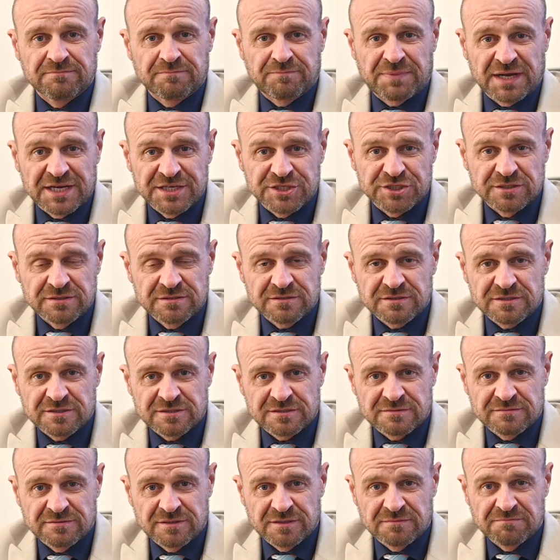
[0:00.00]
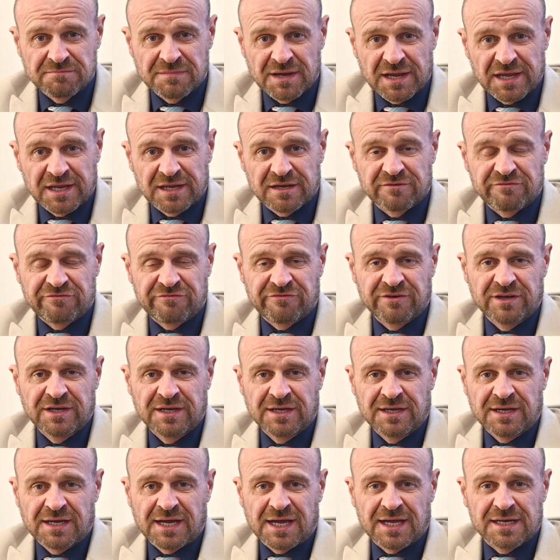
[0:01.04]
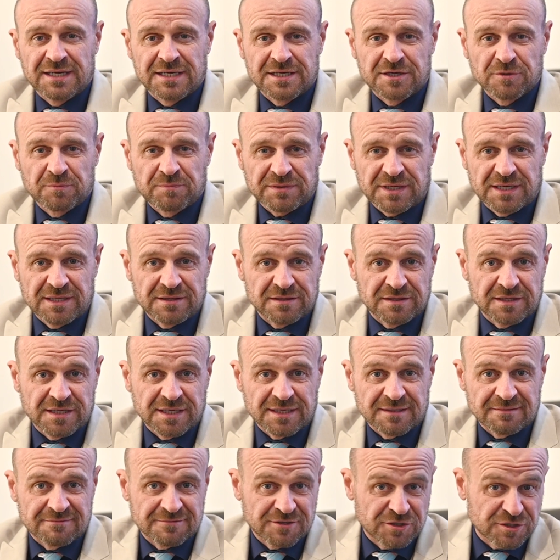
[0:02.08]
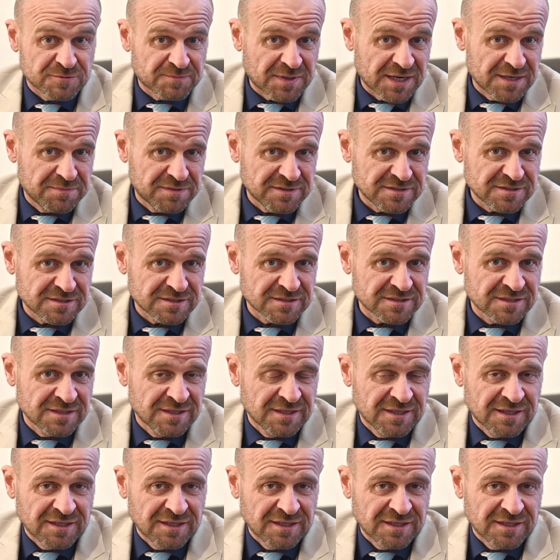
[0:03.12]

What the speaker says: patients that may have ended up in the newspapers.